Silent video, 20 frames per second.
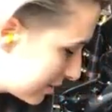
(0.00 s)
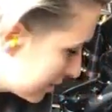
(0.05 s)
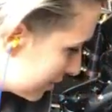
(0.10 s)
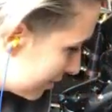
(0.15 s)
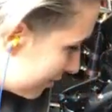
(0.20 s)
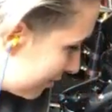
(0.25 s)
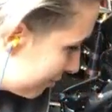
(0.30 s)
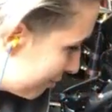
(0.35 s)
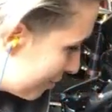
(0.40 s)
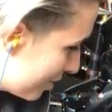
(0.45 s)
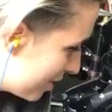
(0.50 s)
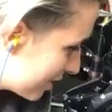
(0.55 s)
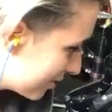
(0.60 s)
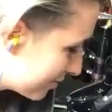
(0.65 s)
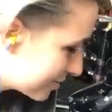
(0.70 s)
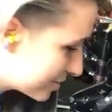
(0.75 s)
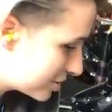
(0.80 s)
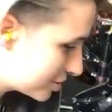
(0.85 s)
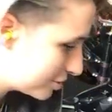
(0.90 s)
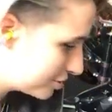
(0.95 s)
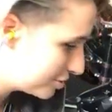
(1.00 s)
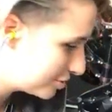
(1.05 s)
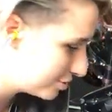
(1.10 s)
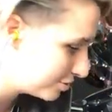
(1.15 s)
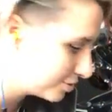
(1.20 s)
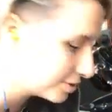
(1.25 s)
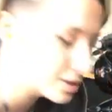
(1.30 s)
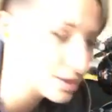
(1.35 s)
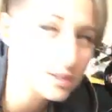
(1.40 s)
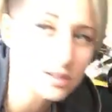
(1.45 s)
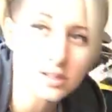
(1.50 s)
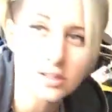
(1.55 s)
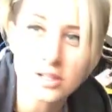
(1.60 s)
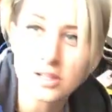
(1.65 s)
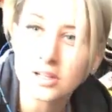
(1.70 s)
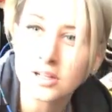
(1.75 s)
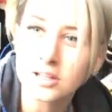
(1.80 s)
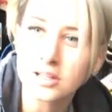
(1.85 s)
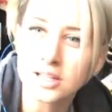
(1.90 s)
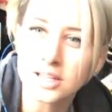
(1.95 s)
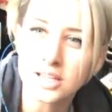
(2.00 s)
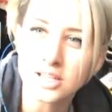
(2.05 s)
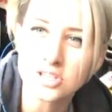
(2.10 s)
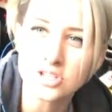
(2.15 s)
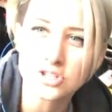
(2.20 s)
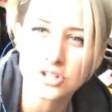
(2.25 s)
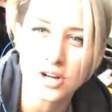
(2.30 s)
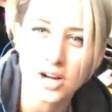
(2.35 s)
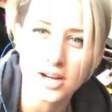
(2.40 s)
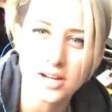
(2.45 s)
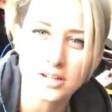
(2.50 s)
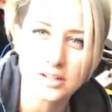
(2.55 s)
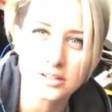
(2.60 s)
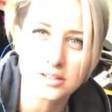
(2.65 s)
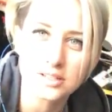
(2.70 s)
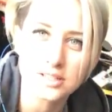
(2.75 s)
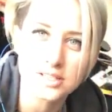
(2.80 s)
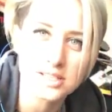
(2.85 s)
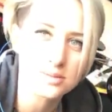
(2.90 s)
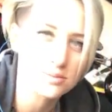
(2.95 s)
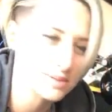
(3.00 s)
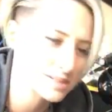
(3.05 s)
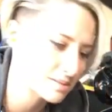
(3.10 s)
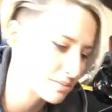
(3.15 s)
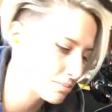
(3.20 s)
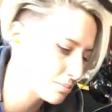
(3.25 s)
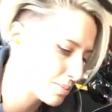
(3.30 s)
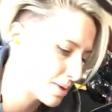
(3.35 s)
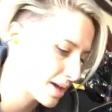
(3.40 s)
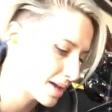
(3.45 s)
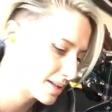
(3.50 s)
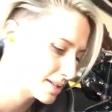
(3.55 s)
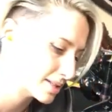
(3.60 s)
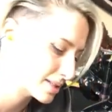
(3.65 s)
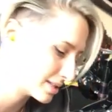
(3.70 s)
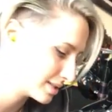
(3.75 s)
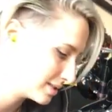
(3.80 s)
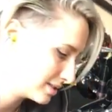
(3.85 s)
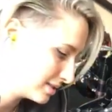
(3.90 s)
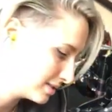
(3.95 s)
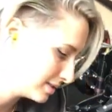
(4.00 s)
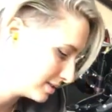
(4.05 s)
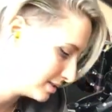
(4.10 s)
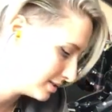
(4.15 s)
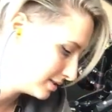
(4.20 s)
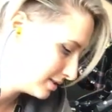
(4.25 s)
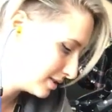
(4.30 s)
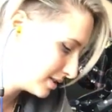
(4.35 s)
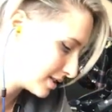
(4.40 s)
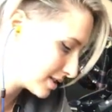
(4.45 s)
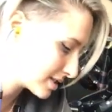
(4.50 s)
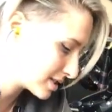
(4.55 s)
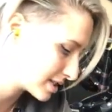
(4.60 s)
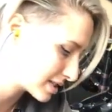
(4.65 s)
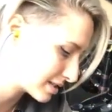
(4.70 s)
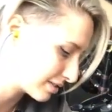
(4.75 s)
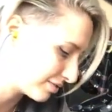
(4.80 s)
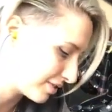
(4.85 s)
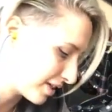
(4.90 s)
the one of two linkage triangles wasn't bent. It sits